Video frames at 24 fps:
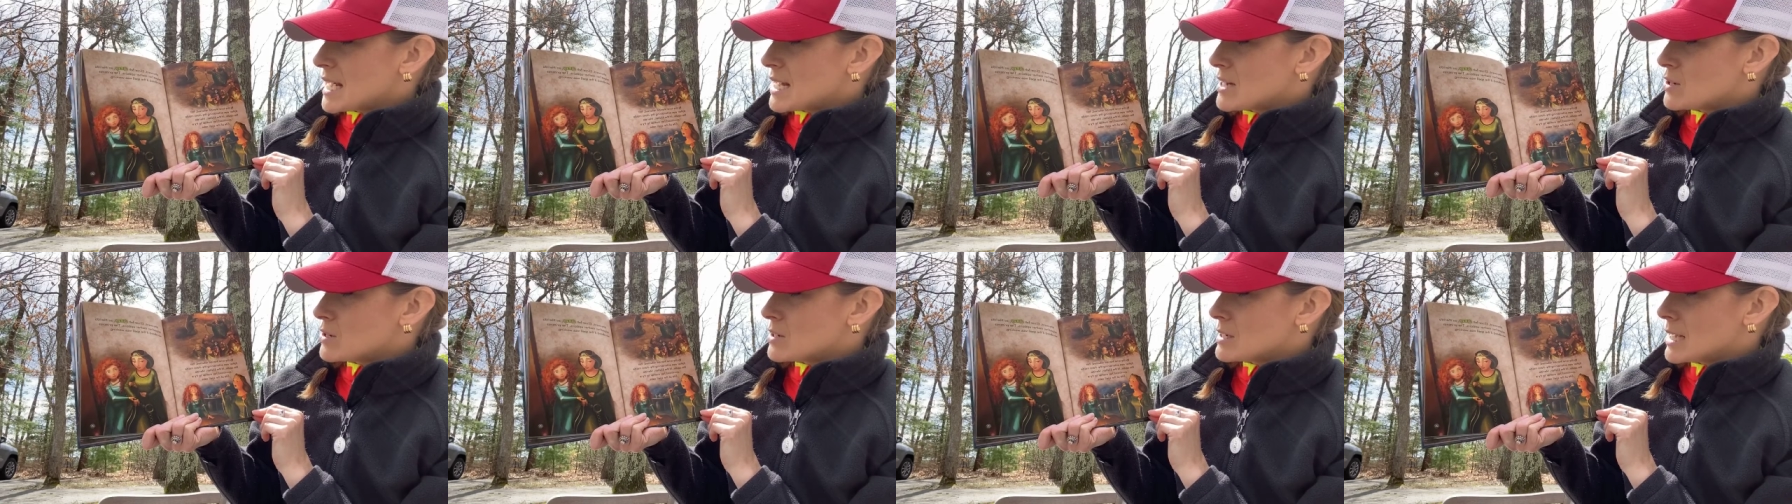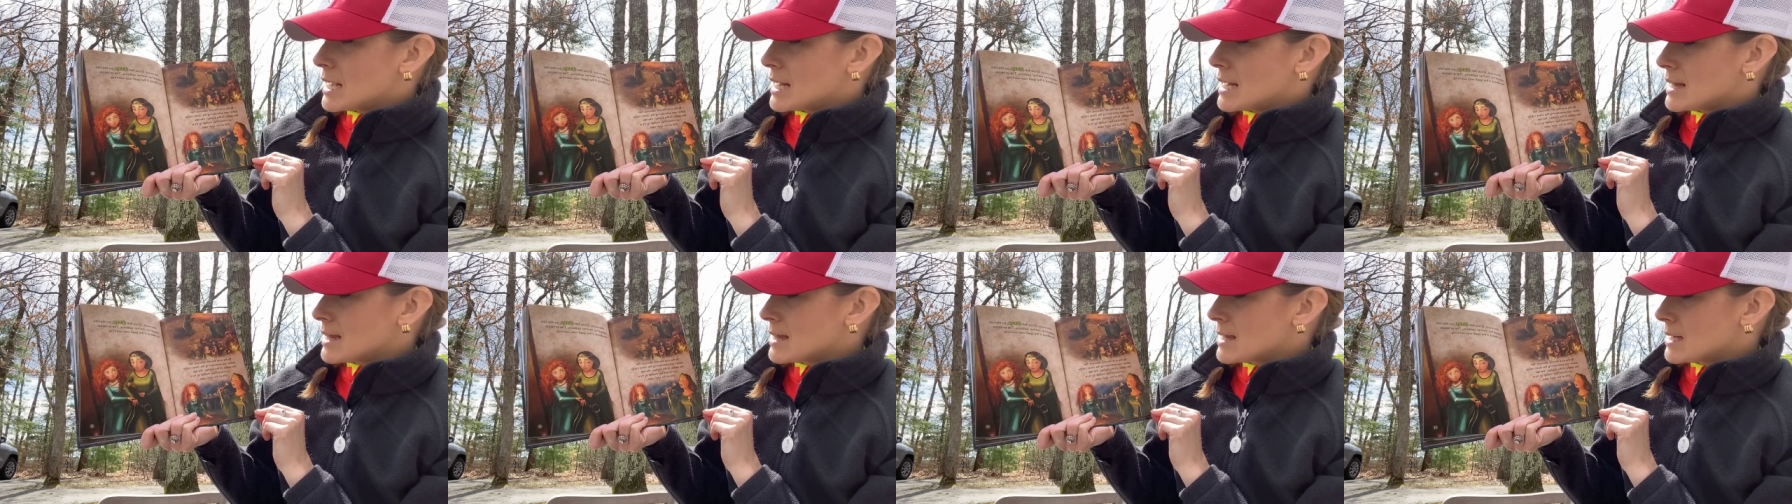
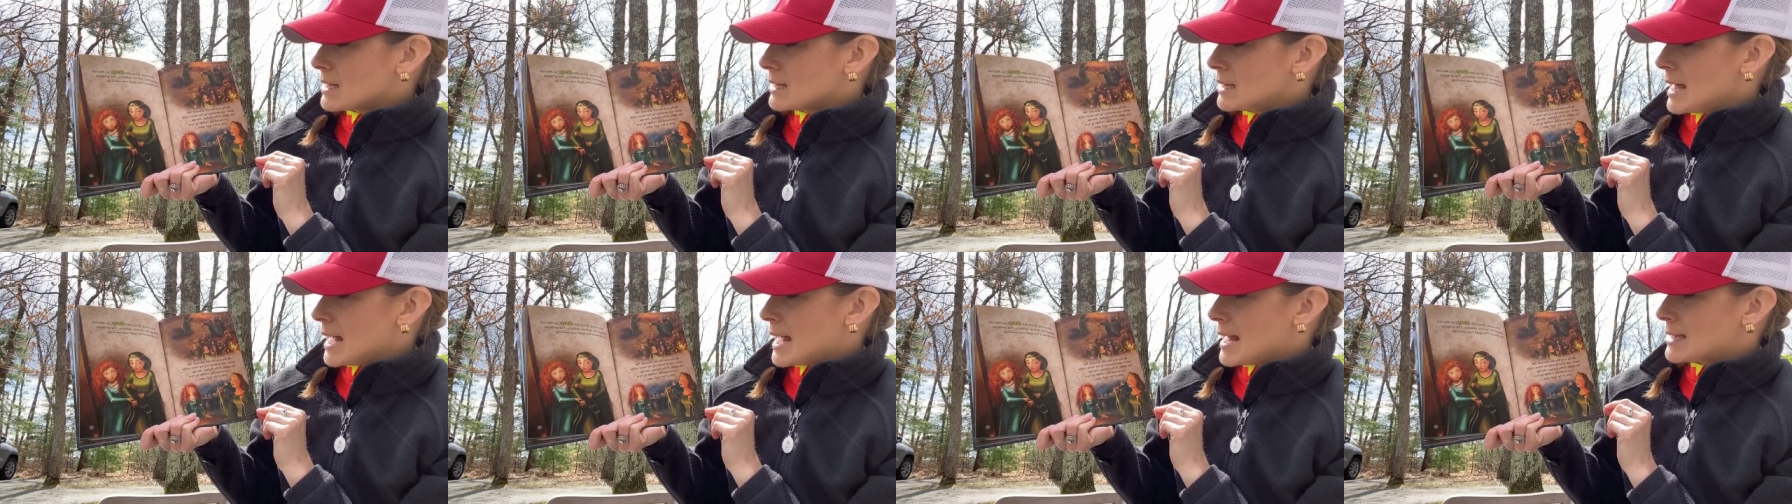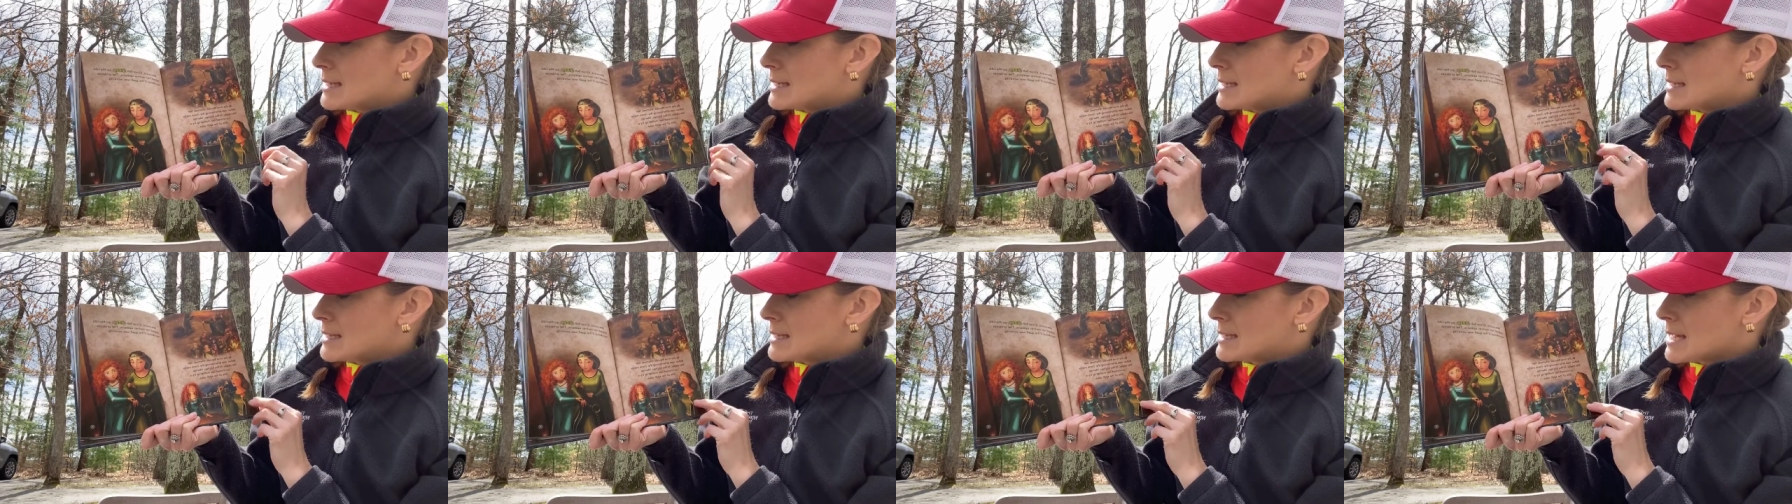entertaining the
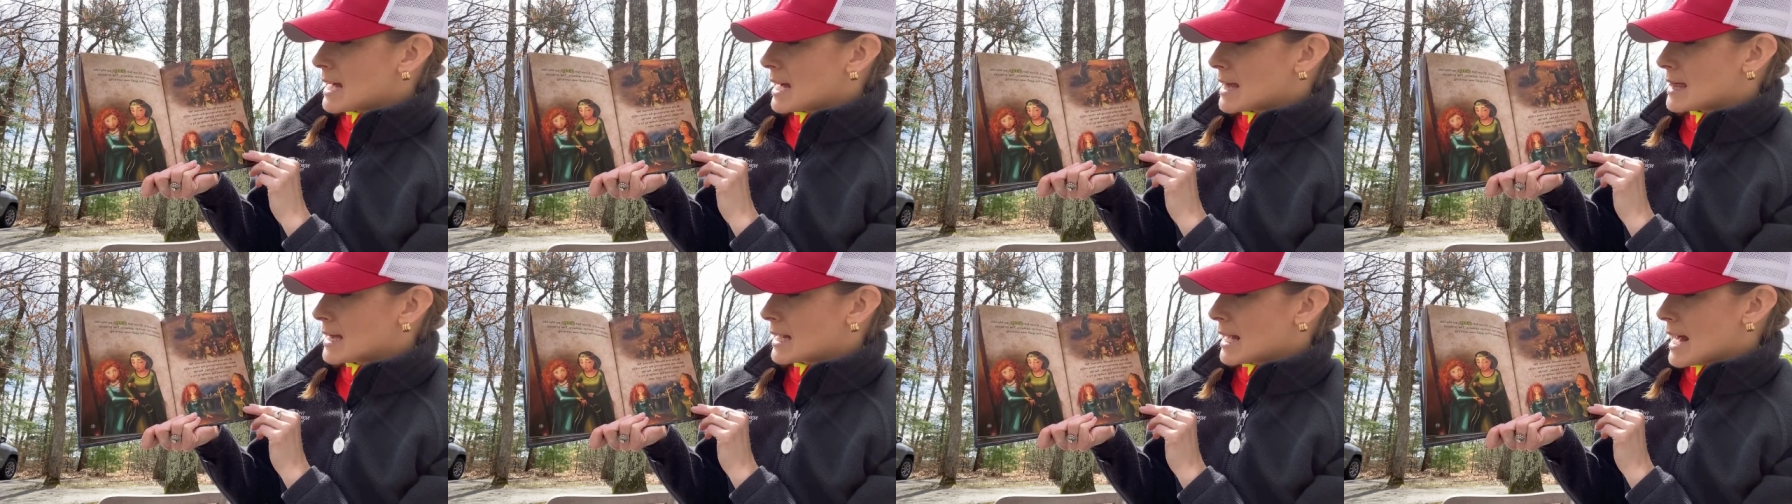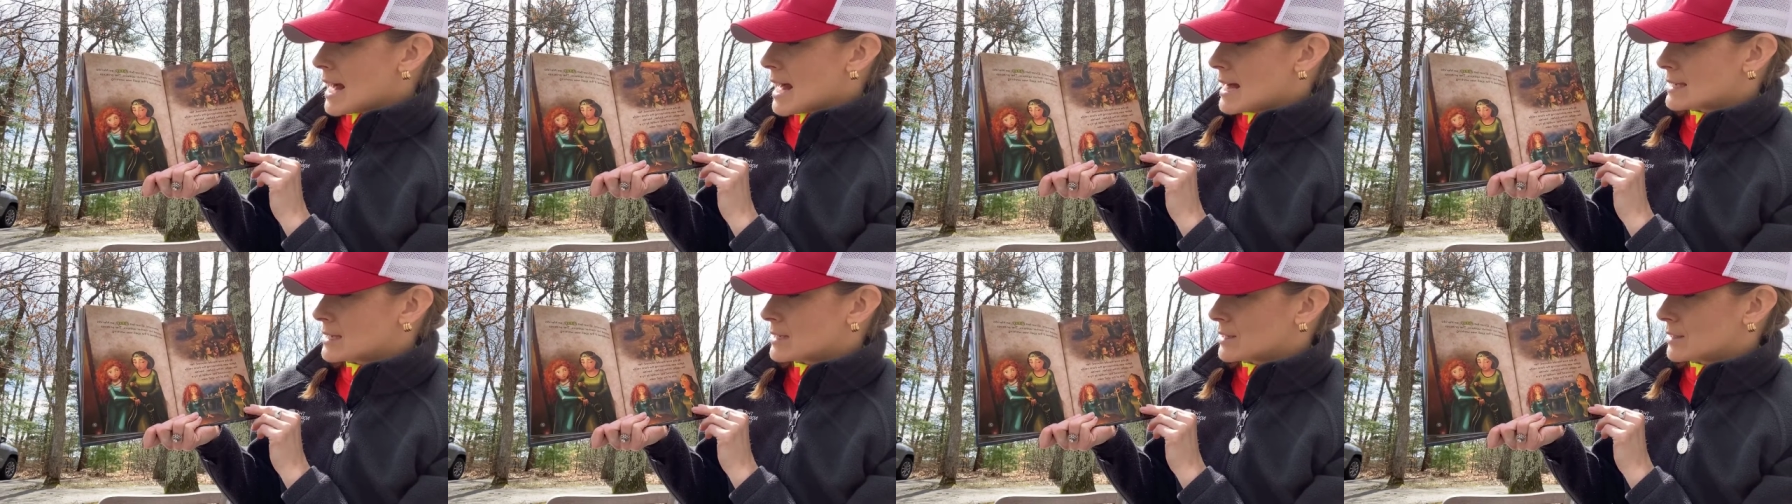clans inside the
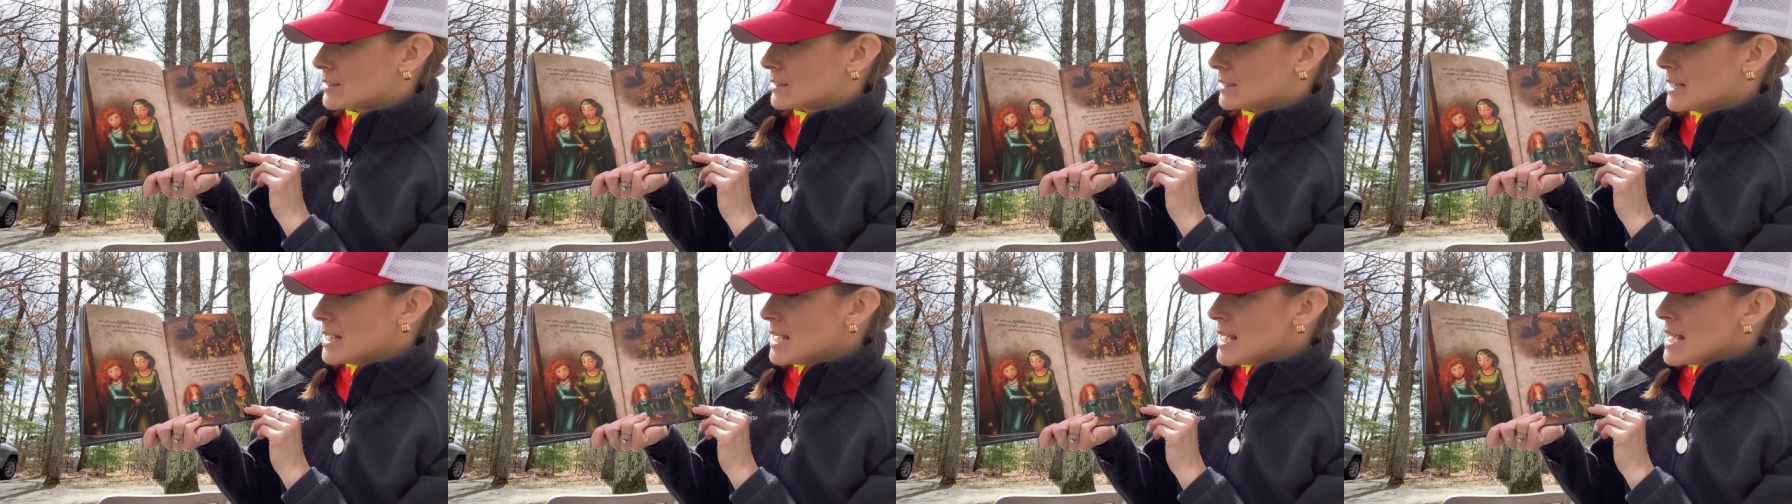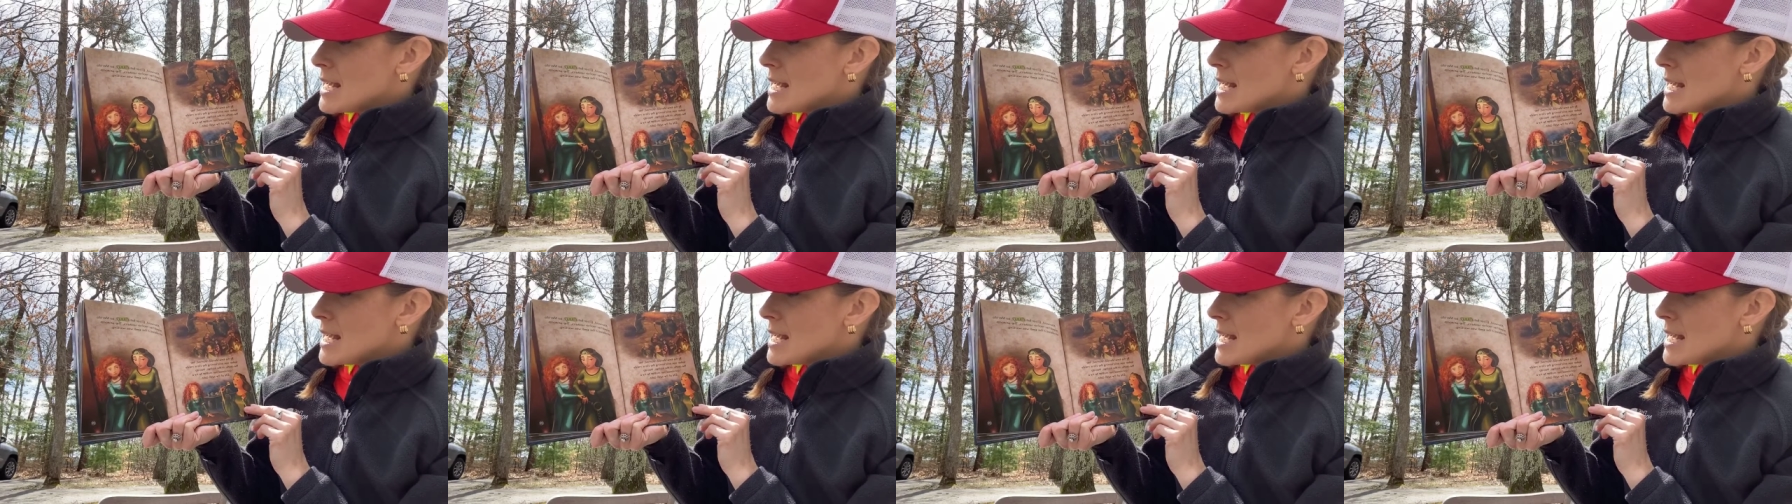castle.